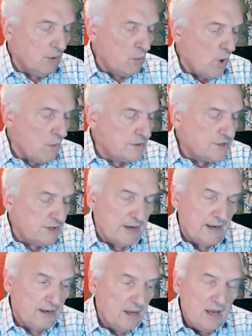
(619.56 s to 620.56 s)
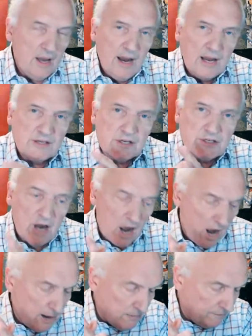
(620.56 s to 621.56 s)
But what we're seeing is a
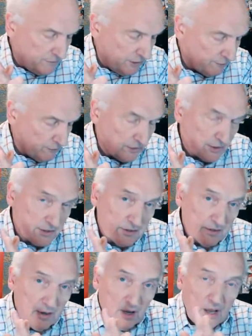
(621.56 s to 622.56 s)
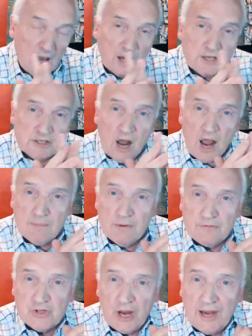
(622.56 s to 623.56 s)
time of difference, a
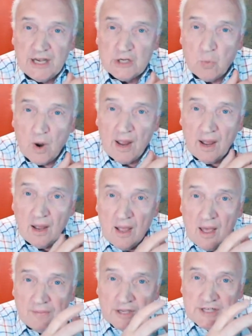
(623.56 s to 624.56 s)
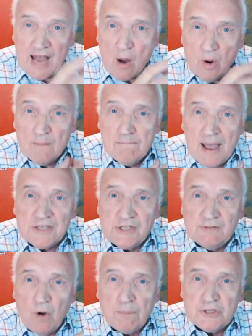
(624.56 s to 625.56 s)
time of change where there's now a
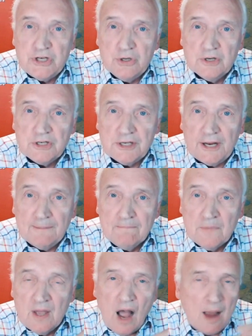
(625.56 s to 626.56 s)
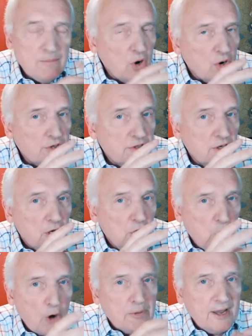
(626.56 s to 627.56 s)
massive opportunity. I'm not
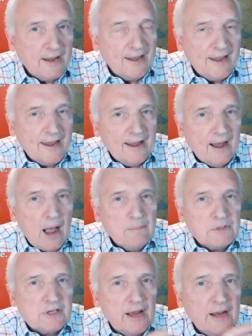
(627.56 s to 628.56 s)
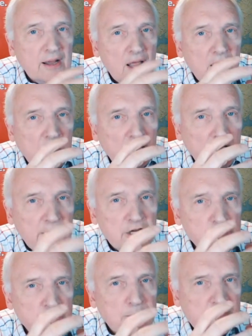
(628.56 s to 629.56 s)
lobbying here. I'm saying
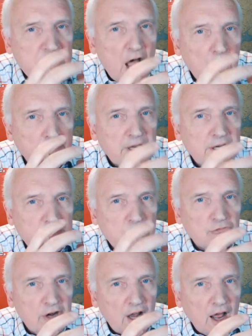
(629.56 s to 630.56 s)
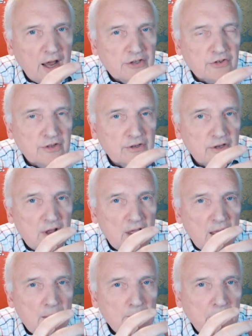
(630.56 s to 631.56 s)
leadership is now beginning to realize that
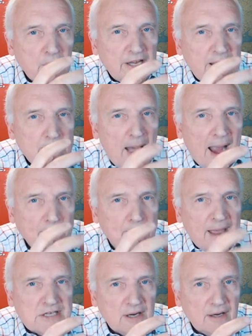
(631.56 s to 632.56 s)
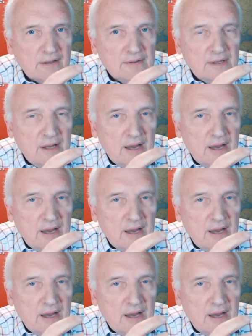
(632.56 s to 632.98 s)
building back better